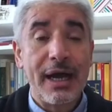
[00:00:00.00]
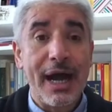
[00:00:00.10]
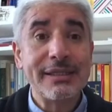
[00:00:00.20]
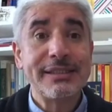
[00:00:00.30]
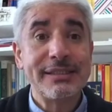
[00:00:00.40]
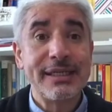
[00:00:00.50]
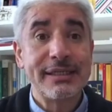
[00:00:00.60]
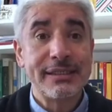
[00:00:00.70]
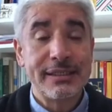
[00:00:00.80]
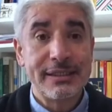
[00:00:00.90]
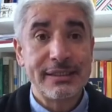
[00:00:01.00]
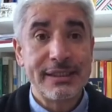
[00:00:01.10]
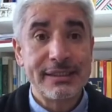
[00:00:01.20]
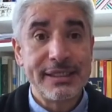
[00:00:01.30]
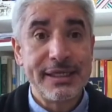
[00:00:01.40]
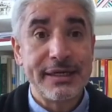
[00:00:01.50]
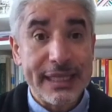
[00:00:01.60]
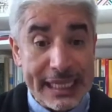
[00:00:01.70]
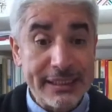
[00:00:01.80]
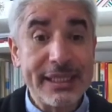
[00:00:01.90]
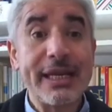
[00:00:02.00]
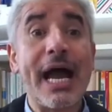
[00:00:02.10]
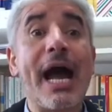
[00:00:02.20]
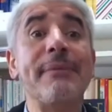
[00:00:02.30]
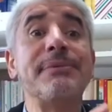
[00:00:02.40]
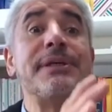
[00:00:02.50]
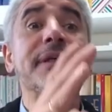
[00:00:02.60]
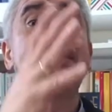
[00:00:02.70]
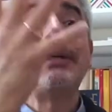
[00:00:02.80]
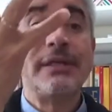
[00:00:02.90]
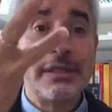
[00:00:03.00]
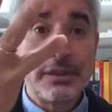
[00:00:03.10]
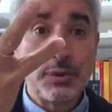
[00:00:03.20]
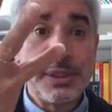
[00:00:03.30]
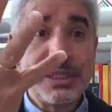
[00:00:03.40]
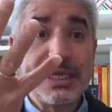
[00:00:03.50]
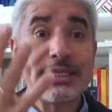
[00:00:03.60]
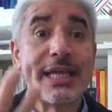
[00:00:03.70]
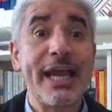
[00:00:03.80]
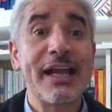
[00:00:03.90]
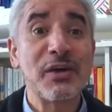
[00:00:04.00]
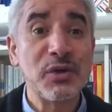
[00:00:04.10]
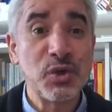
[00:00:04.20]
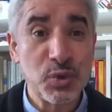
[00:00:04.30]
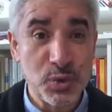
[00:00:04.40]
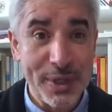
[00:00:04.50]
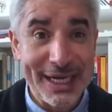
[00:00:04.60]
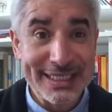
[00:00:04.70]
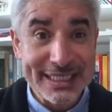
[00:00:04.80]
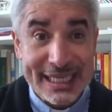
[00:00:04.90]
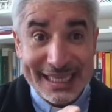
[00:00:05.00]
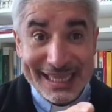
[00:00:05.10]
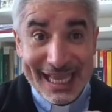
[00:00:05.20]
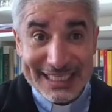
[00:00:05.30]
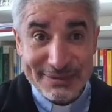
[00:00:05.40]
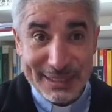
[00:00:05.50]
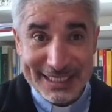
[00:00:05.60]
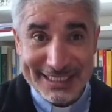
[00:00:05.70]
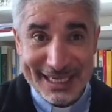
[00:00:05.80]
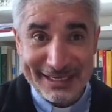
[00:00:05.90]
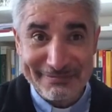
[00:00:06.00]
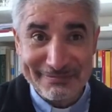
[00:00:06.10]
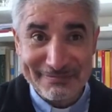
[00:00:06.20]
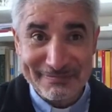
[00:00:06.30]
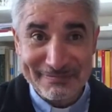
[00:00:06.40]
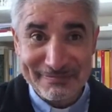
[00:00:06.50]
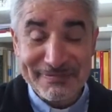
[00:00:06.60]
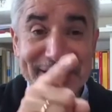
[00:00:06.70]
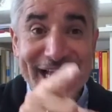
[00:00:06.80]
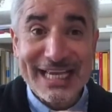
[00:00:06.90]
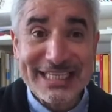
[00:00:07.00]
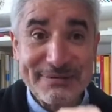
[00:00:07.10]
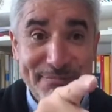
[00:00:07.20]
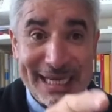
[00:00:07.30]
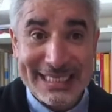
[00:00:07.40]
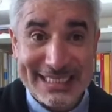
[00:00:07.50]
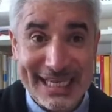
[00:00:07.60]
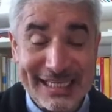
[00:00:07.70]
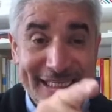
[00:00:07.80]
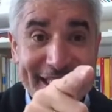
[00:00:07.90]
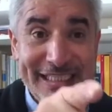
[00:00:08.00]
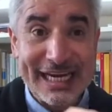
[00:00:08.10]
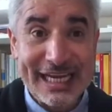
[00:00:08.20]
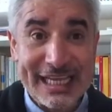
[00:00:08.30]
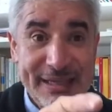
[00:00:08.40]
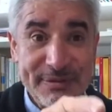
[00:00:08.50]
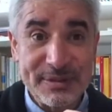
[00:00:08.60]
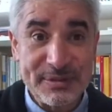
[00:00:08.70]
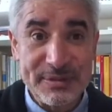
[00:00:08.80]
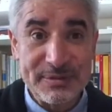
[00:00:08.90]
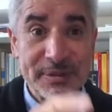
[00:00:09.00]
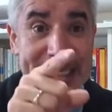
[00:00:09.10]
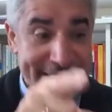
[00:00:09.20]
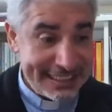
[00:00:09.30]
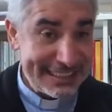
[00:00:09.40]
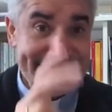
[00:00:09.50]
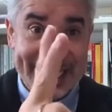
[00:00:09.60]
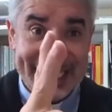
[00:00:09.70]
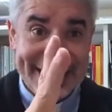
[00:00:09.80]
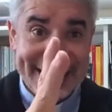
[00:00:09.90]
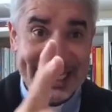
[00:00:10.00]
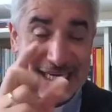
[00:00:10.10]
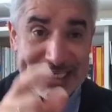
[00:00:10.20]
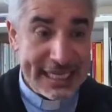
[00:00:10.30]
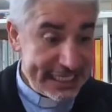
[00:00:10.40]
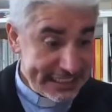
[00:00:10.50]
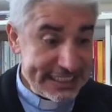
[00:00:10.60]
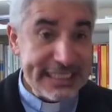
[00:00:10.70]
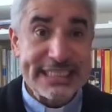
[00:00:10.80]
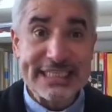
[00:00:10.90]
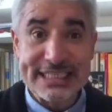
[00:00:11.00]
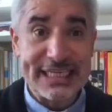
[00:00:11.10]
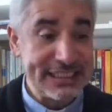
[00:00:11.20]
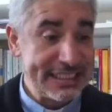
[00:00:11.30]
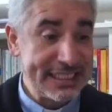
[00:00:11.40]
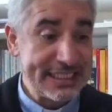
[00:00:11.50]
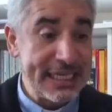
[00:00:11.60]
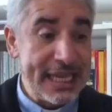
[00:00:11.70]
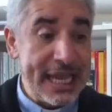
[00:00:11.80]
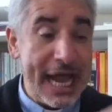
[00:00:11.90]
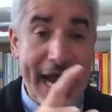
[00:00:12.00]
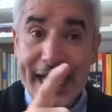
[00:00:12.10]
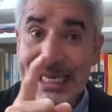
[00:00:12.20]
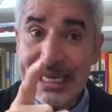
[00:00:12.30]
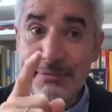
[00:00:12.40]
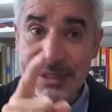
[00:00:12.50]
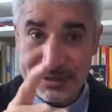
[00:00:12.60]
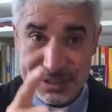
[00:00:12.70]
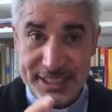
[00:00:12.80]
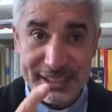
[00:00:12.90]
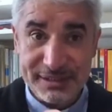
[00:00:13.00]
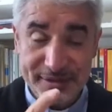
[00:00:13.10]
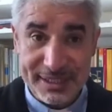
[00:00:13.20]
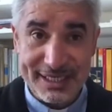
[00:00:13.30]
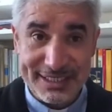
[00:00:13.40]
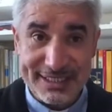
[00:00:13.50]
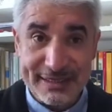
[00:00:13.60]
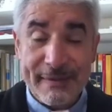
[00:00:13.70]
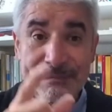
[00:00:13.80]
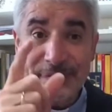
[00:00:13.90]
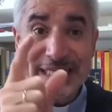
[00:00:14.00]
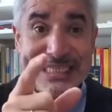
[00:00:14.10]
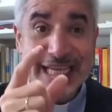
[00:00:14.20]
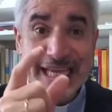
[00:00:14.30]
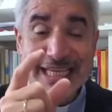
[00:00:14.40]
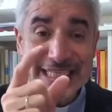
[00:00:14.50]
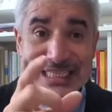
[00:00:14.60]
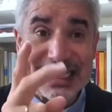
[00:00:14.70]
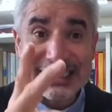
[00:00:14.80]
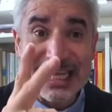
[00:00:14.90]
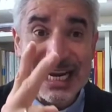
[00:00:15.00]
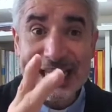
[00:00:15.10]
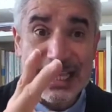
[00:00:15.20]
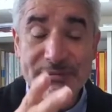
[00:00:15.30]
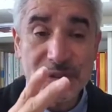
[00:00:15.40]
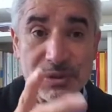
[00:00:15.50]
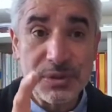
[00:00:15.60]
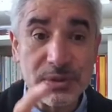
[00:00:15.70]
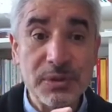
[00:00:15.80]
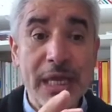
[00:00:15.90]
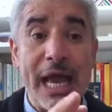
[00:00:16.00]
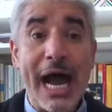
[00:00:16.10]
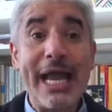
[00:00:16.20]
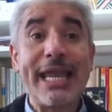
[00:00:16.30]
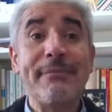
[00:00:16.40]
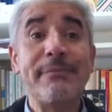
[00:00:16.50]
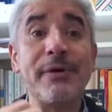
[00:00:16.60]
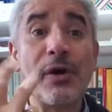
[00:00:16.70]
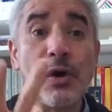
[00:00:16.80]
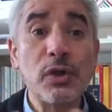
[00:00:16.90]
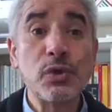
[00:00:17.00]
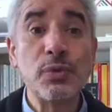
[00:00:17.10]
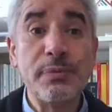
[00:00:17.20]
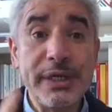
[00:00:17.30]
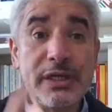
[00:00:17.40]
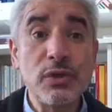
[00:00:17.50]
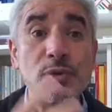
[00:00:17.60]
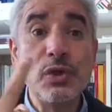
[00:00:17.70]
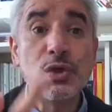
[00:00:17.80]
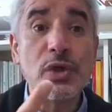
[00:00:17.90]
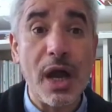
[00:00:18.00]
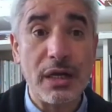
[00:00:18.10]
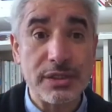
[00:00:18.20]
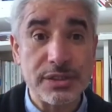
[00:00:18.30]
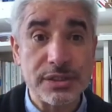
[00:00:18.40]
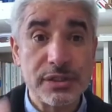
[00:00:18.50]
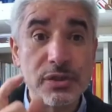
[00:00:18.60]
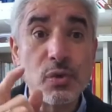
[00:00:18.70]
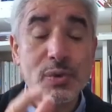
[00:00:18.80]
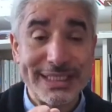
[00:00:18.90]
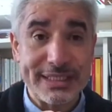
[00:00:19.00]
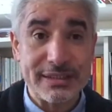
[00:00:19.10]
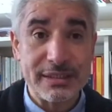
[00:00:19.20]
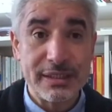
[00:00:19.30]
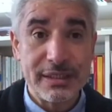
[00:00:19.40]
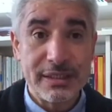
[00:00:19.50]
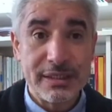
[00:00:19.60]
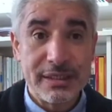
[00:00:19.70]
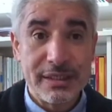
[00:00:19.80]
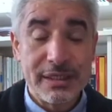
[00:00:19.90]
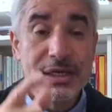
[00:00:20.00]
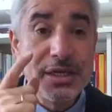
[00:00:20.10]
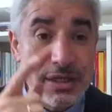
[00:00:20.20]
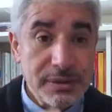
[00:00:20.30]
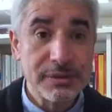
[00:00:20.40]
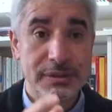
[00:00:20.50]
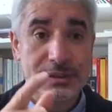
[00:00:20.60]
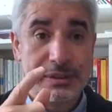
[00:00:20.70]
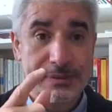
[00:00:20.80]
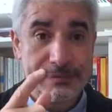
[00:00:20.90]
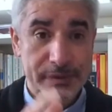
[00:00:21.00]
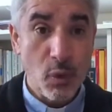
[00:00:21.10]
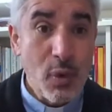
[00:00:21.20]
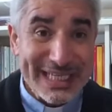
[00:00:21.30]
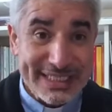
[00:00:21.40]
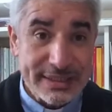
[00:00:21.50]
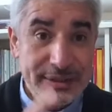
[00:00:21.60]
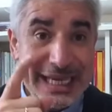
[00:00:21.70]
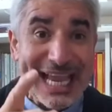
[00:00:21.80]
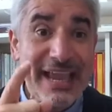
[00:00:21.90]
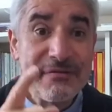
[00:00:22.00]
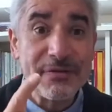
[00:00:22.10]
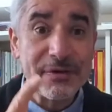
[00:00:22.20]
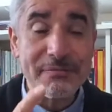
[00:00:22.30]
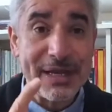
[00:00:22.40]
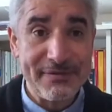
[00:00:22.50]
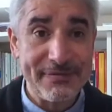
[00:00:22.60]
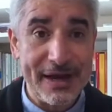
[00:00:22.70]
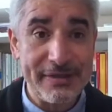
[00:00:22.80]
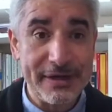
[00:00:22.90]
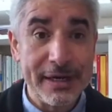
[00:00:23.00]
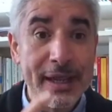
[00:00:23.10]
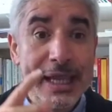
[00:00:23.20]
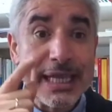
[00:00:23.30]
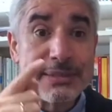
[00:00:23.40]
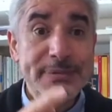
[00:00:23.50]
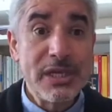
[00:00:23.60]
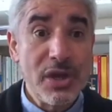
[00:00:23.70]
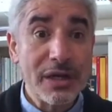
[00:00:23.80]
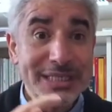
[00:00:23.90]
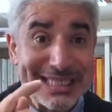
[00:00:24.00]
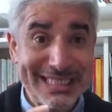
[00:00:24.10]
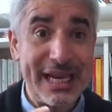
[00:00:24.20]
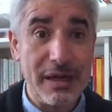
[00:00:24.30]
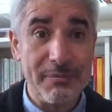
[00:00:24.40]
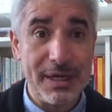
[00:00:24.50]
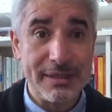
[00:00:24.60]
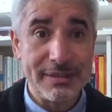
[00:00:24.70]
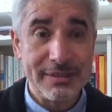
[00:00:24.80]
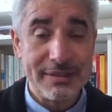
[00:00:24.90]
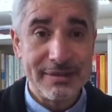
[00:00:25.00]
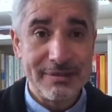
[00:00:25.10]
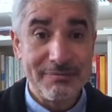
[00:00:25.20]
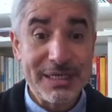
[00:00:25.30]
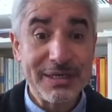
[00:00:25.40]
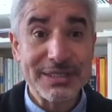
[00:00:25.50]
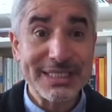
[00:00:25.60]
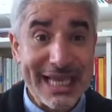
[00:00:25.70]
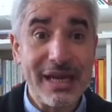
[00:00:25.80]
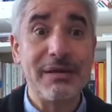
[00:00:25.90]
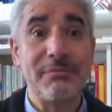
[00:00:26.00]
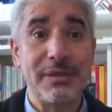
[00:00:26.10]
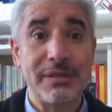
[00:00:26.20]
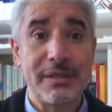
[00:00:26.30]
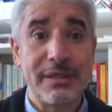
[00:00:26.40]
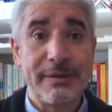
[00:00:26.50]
under the earth, and then after 3 days I am going to rise. That's my sign. That's my sign that I give it to you." Second sign, Jesus tells us, let me tell you this. The second sign that I give it to you, I am going to bring you new knowledge, new wisdom. new wisdom came from my father. It's beyond Solomon, because Solomon